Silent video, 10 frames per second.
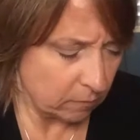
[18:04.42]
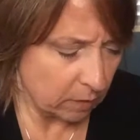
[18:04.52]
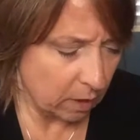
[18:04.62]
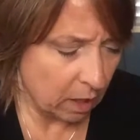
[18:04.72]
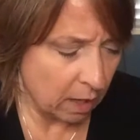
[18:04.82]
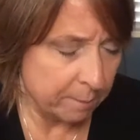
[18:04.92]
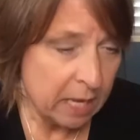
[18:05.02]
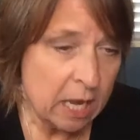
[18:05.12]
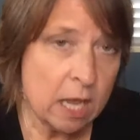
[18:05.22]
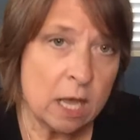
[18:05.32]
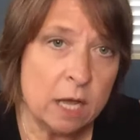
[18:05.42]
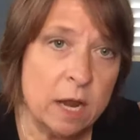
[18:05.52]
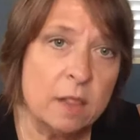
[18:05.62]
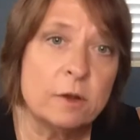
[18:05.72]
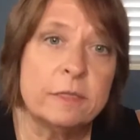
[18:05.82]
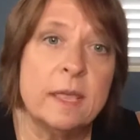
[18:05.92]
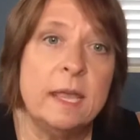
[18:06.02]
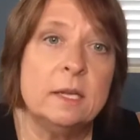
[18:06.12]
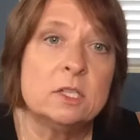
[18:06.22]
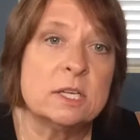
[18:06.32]
have. Another
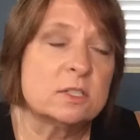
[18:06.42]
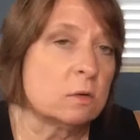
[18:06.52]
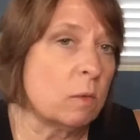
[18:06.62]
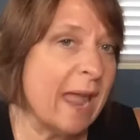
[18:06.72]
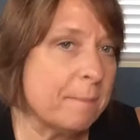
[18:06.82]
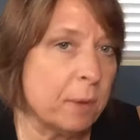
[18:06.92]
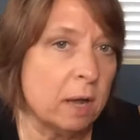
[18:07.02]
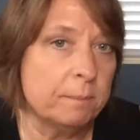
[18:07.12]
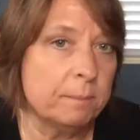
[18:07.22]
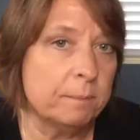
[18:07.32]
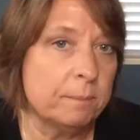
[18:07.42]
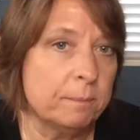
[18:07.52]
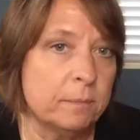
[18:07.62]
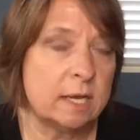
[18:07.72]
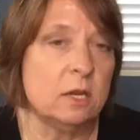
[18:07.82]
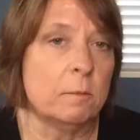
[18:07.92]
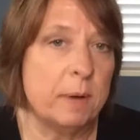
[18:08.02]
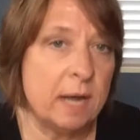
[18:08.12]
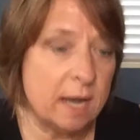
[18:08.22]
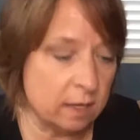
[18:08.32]
thing, just to wrap up,
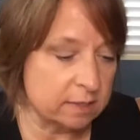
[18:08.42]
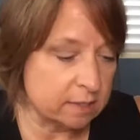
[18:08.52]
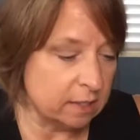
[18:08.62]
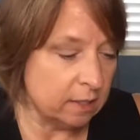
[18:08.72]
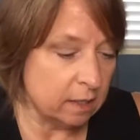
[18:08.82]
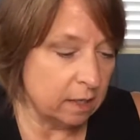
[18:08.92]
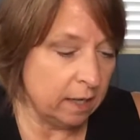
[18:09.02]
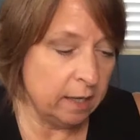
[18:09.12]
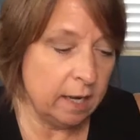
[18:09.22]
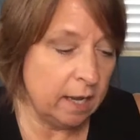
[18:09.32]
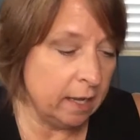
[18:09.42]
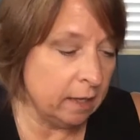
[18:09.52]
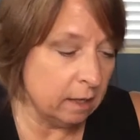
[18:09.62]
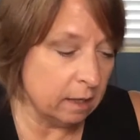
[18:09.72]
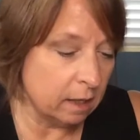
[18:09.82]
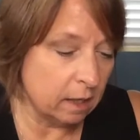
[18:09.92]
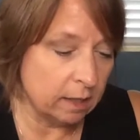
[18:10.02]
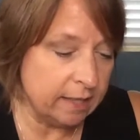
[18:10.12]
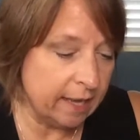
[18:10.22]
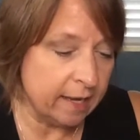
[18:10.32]
checking your policy. And
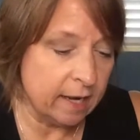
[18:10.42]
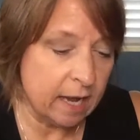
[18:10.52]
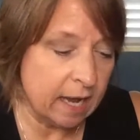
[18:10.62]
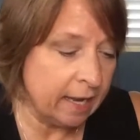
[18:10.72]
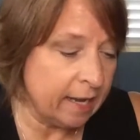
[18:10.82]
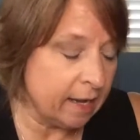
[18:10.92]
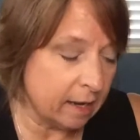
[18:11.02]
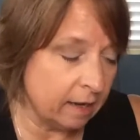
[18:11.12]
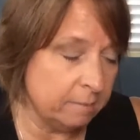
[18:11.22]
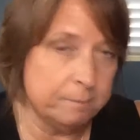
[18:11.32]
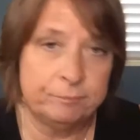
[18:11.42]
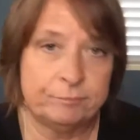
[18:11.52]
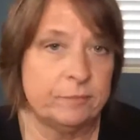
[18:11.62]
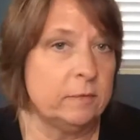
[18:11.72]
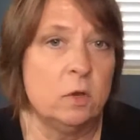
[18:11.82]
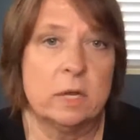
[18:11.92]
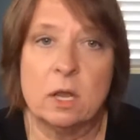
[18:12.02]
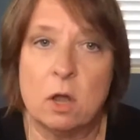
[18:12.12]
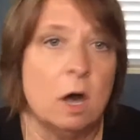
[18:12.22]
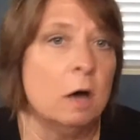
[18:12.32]
again, you
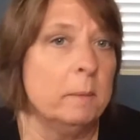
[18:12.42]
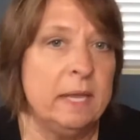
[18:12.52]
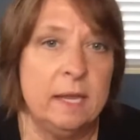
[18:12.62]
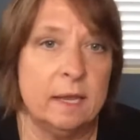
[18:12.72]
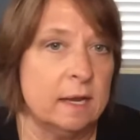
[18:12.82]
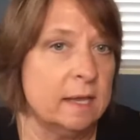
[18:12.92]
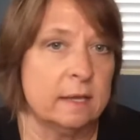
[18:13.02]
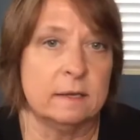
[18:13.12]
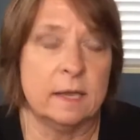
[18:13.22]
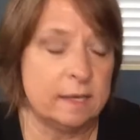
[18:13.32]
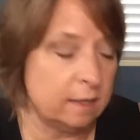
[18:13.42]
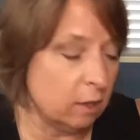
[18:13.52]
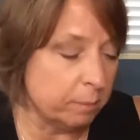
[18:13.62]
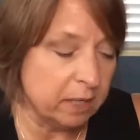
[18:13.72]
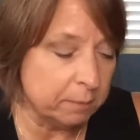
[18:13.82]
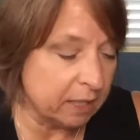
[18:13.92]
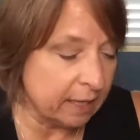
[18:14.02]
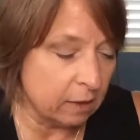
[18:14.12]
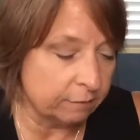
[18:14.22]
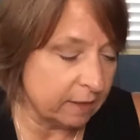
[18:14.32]
can call me and I can help anybody
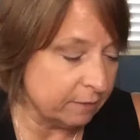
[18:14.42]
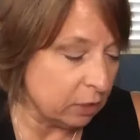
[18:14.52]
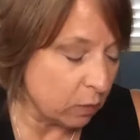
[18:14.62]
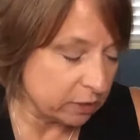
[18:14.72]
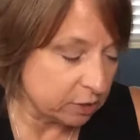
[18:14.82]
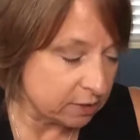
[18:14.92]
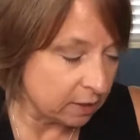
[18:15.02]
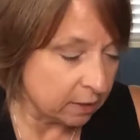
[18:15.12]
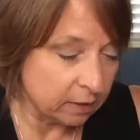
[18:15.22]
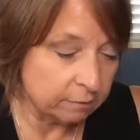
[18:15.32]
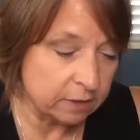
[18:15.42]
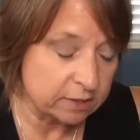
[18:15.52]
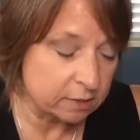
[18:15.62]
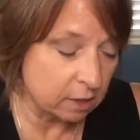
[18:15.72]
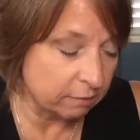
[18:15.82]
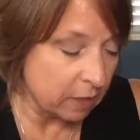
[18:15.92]
out if they have any questions on any of this stuff.